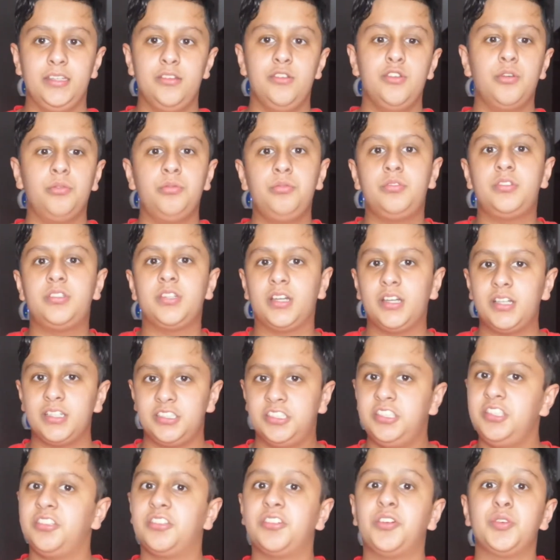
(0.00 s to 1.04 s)
No duh,
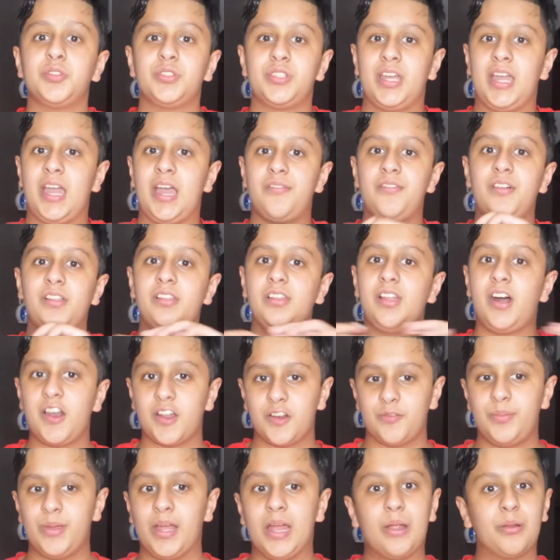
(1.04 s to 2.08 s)
she's going to have a lot
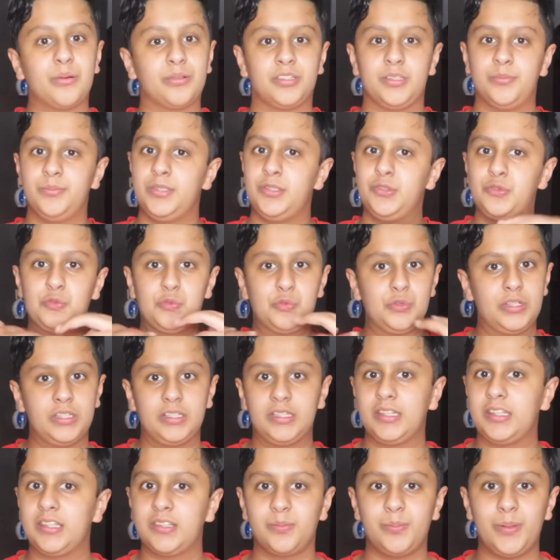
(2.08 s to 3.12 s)
of powers and be
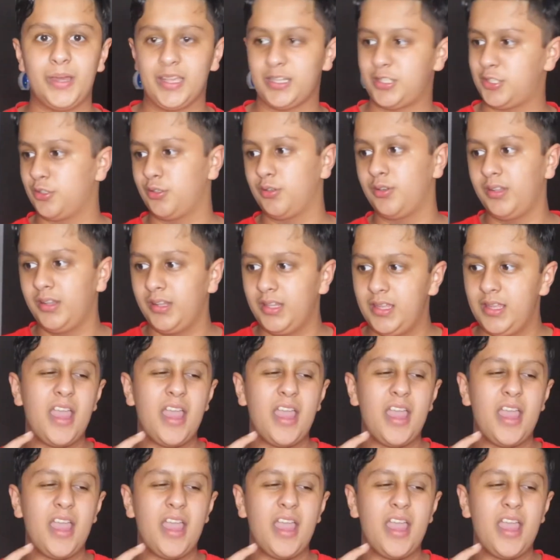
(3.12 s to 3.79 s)
really special.